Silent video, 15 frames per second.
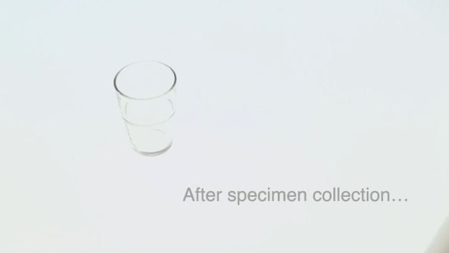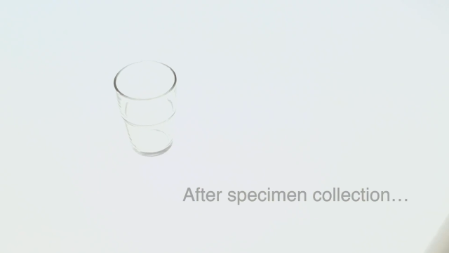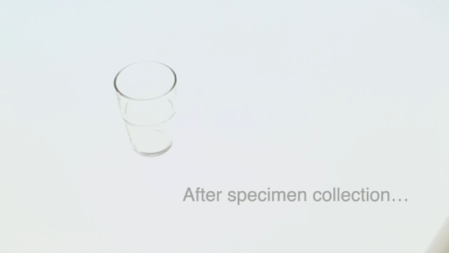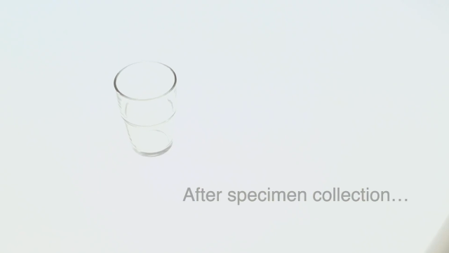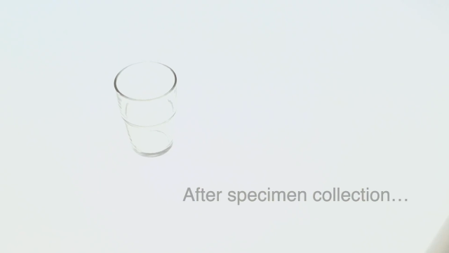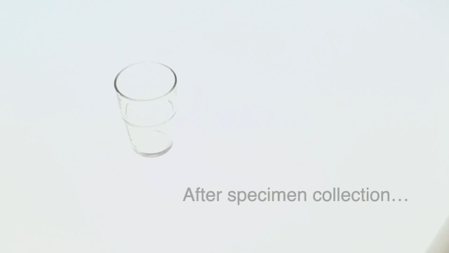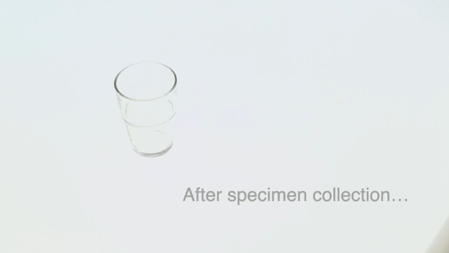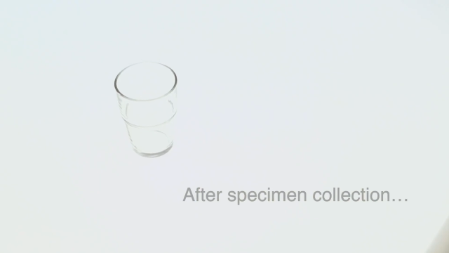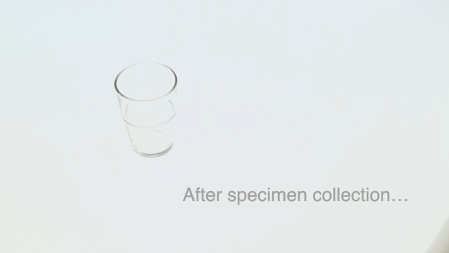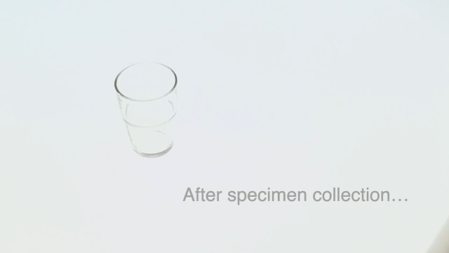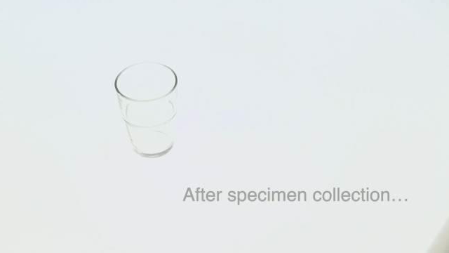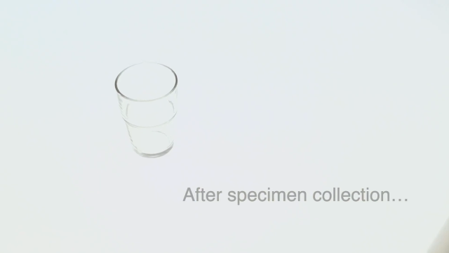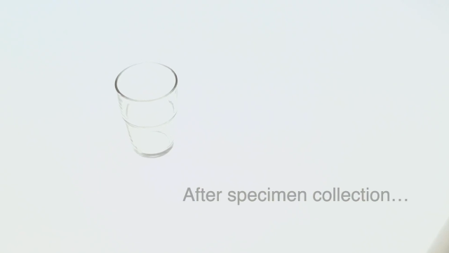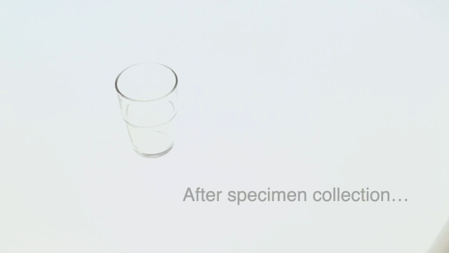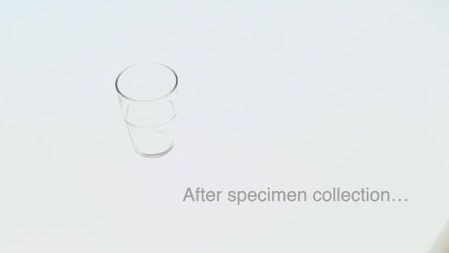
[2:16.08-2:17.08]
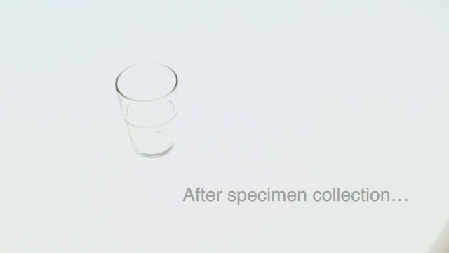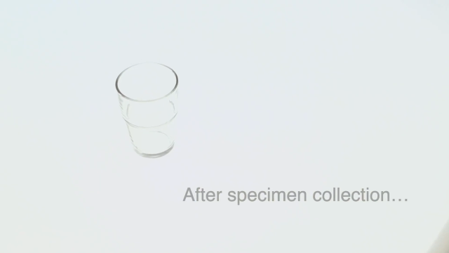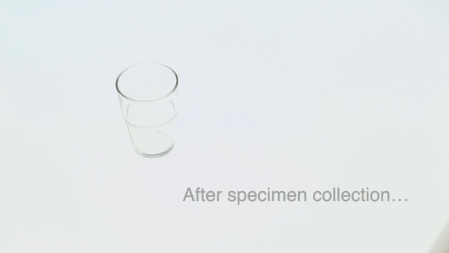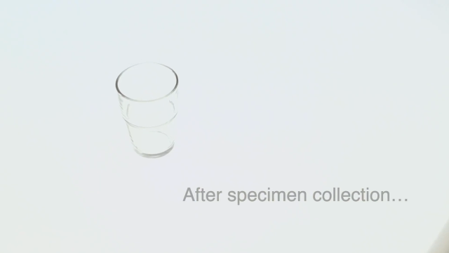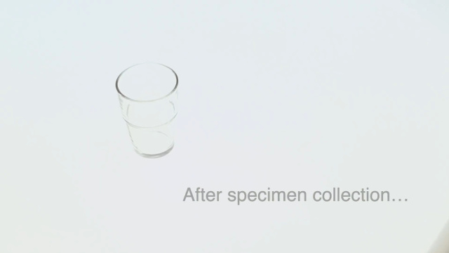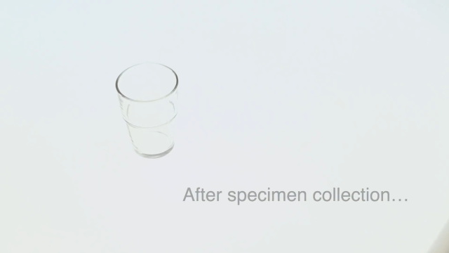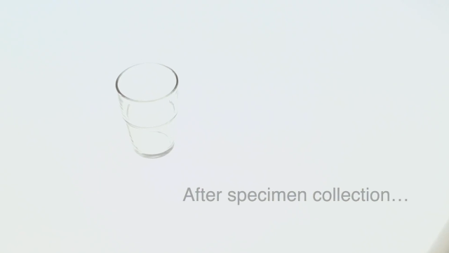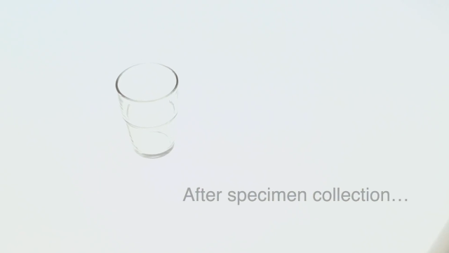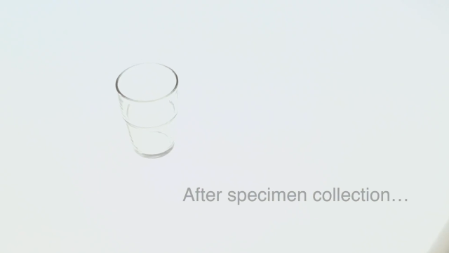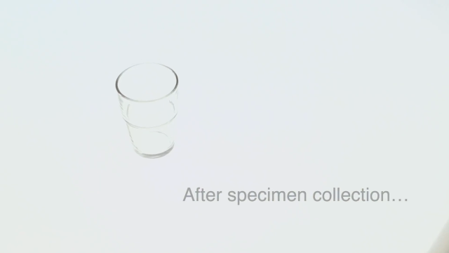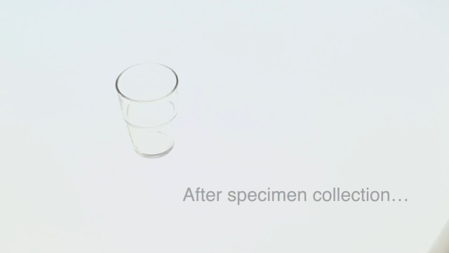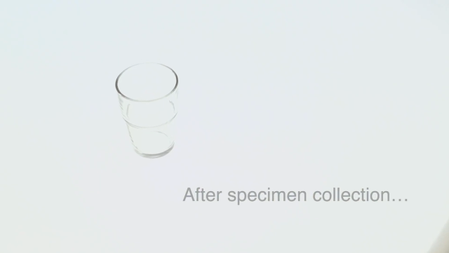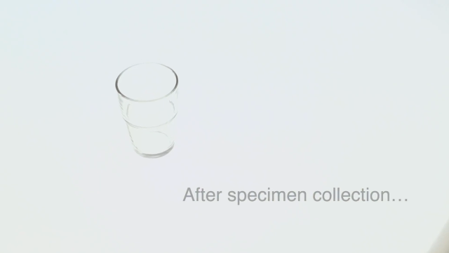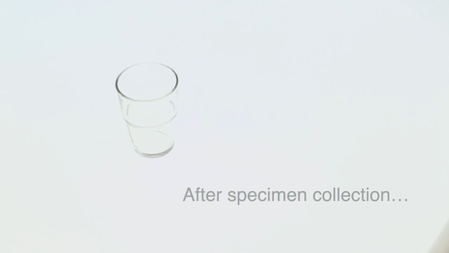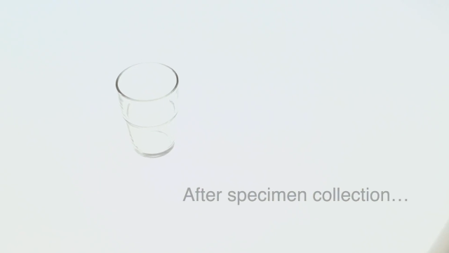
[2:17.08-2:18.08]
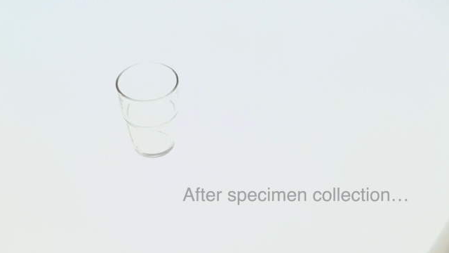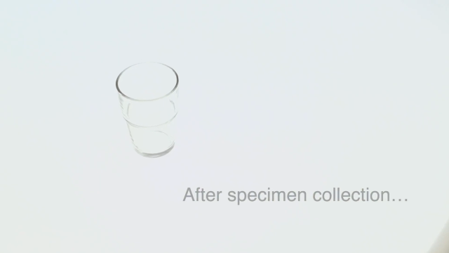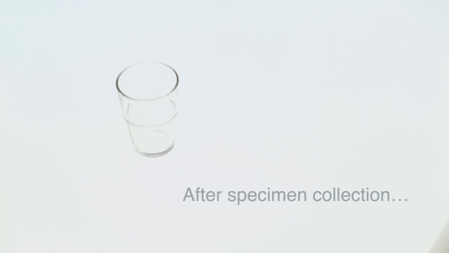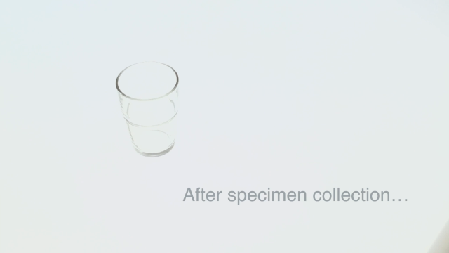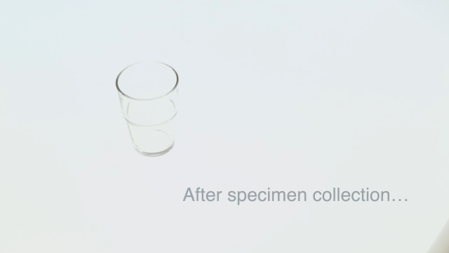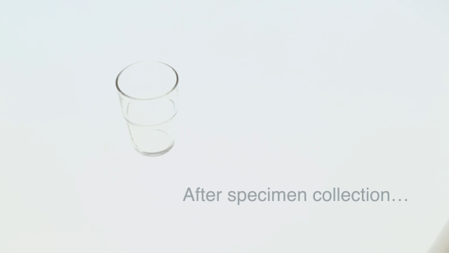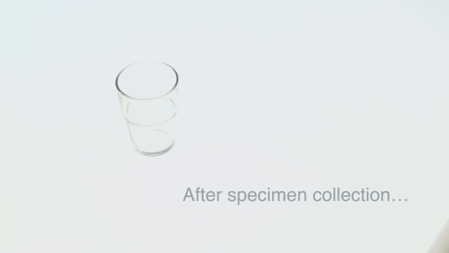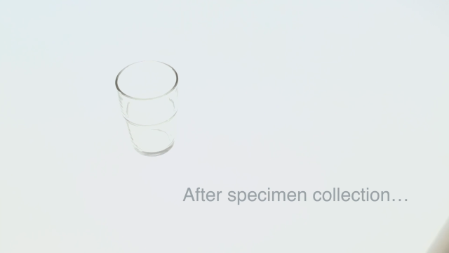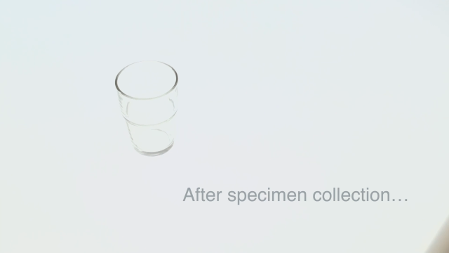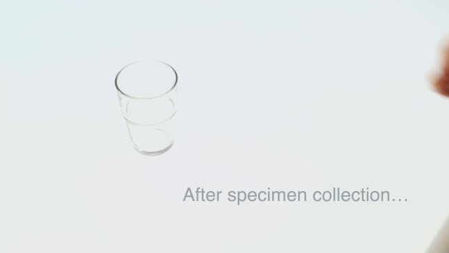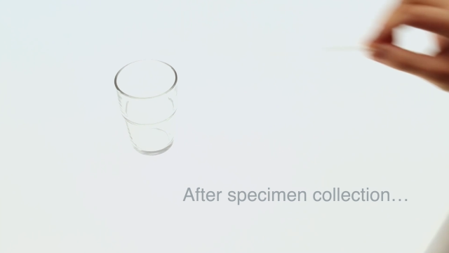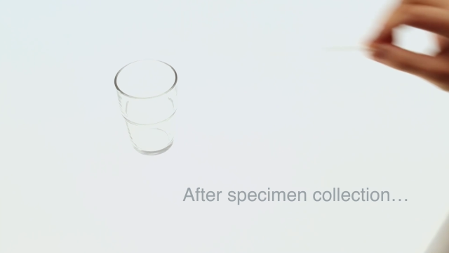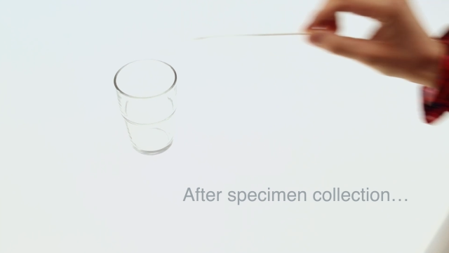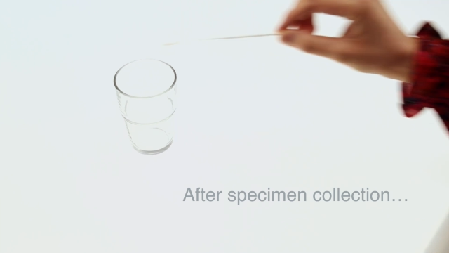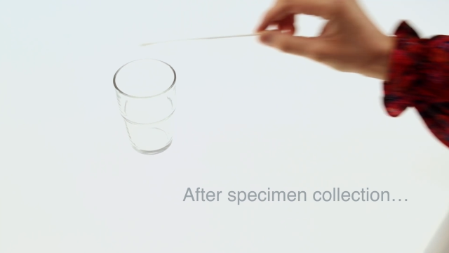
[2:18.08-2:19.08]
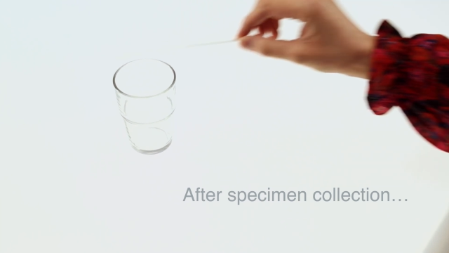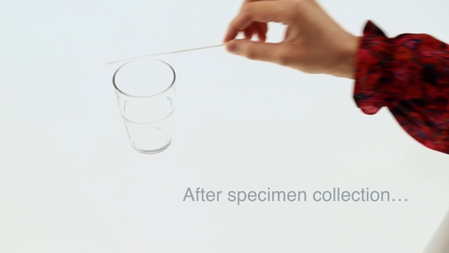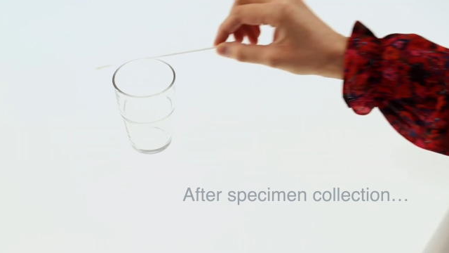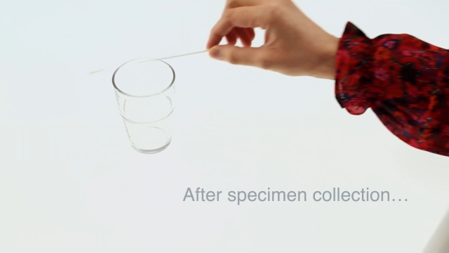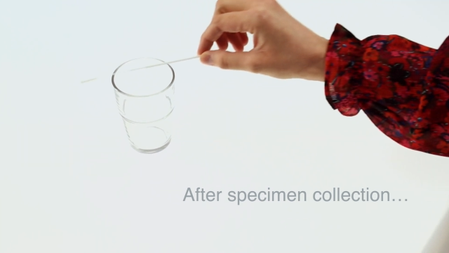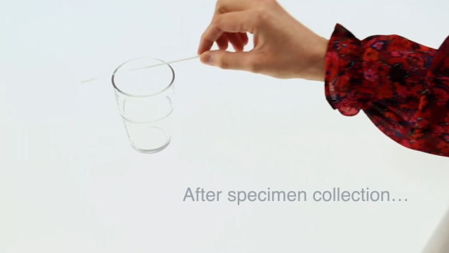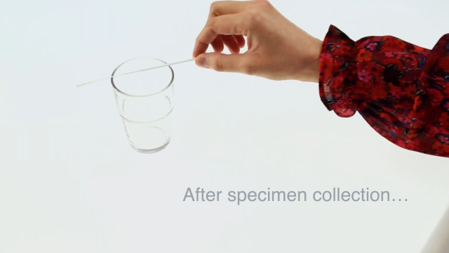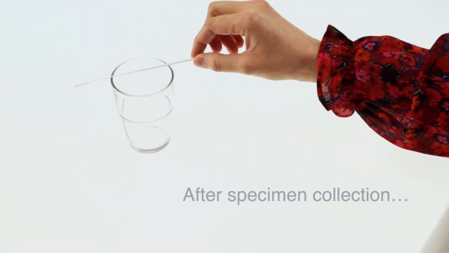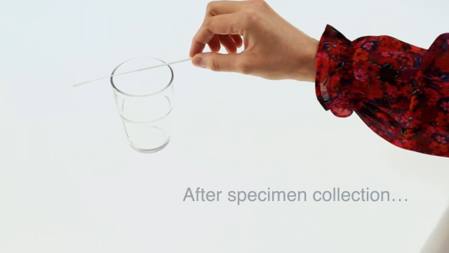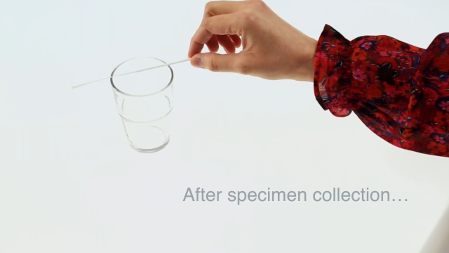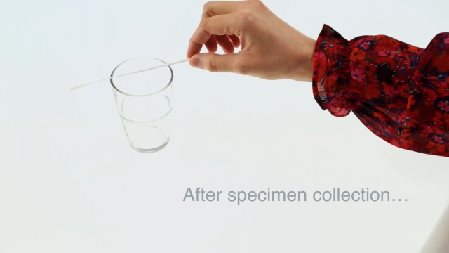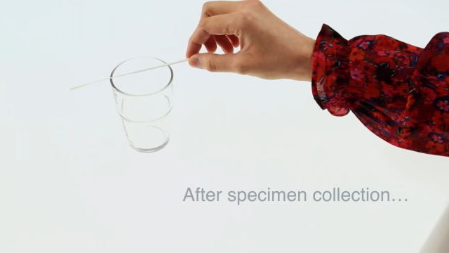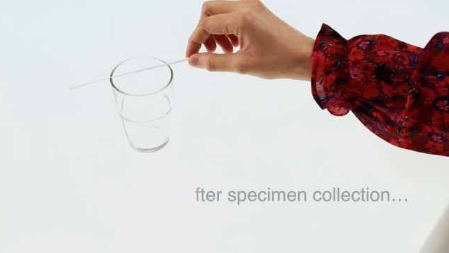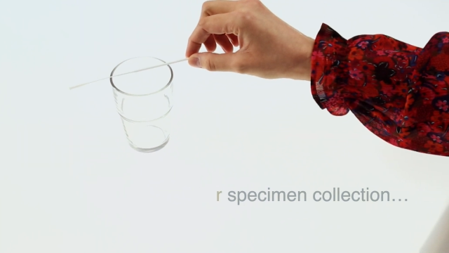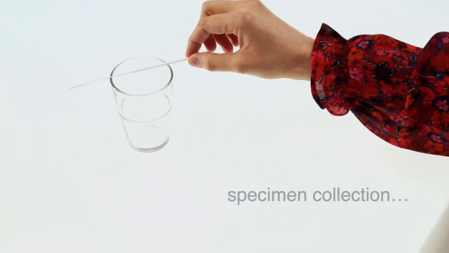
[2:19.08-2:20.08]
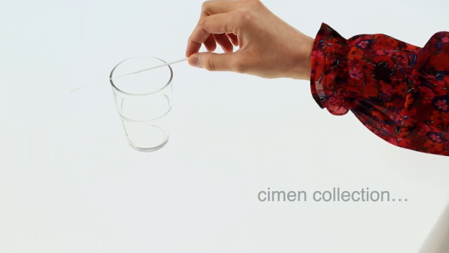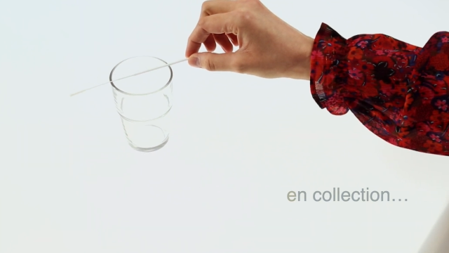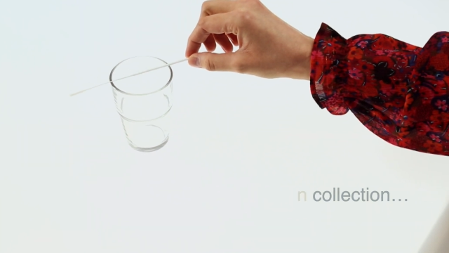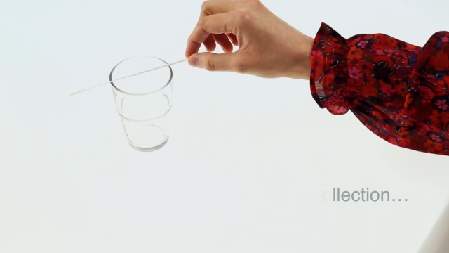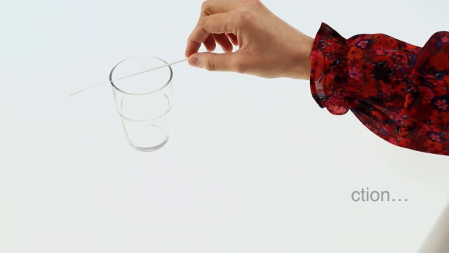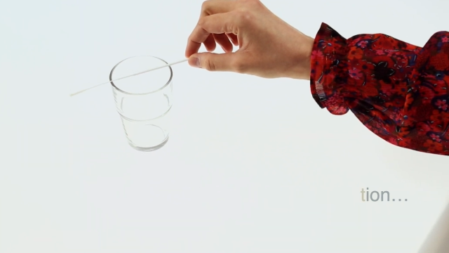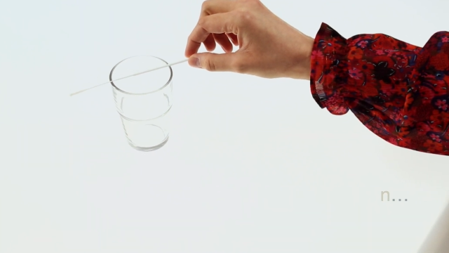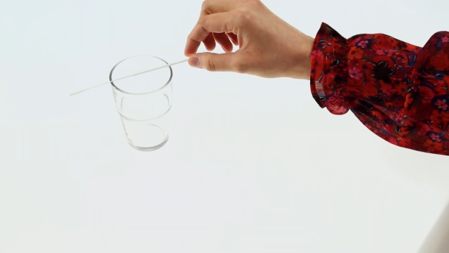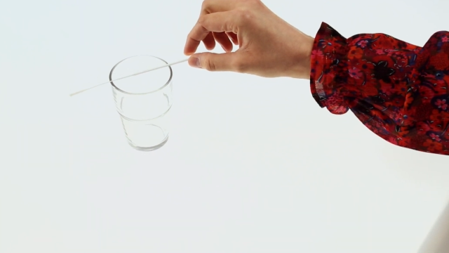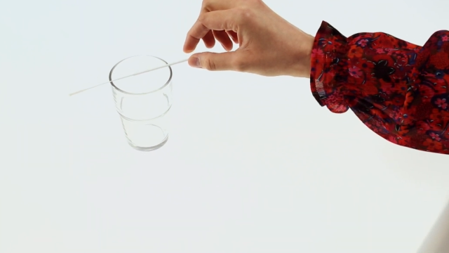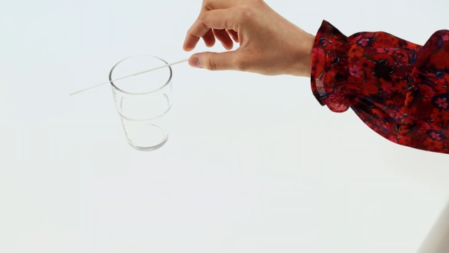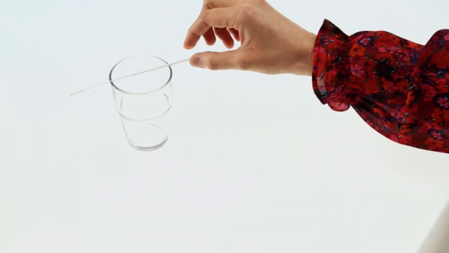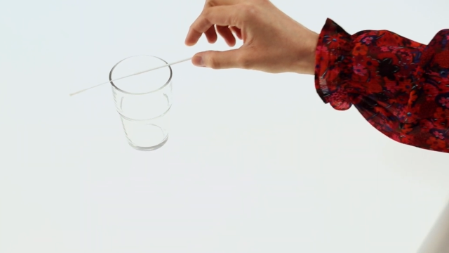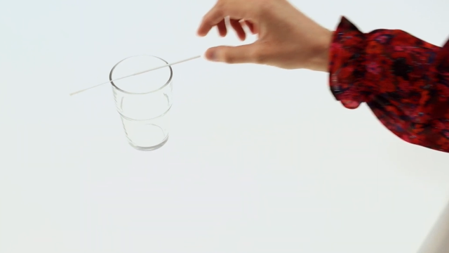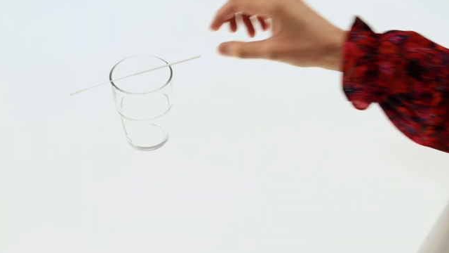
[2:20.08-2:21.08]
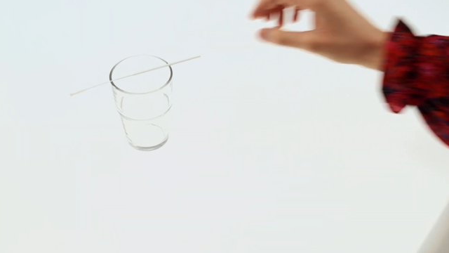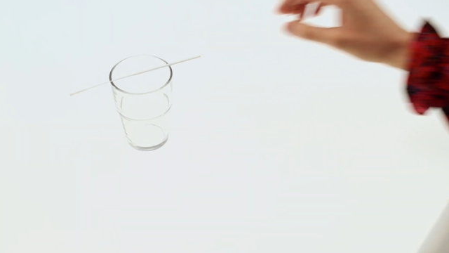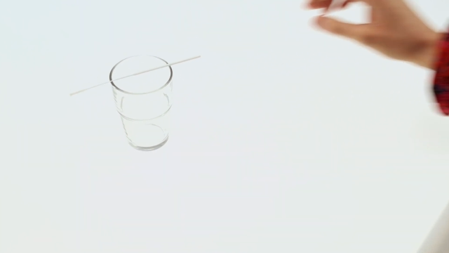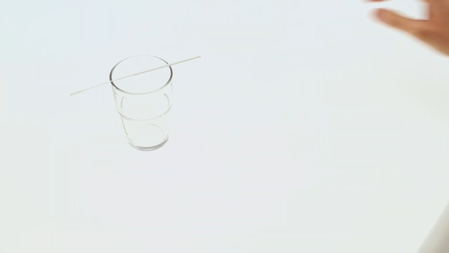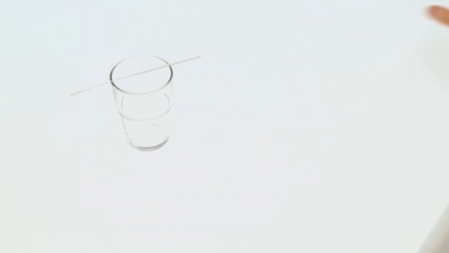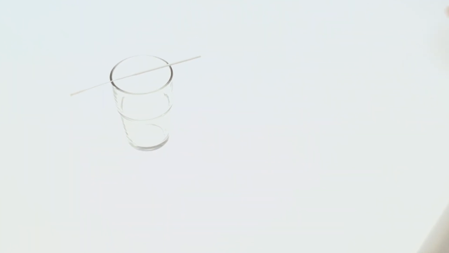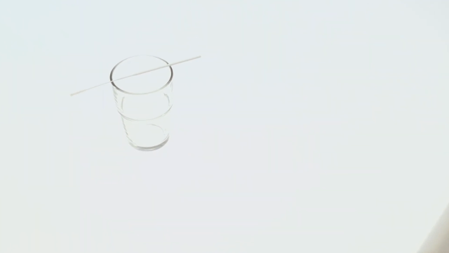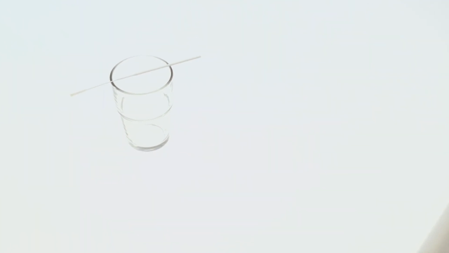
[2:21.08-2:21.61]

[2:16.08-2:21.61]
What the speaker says: Nobody's mouth can be seen.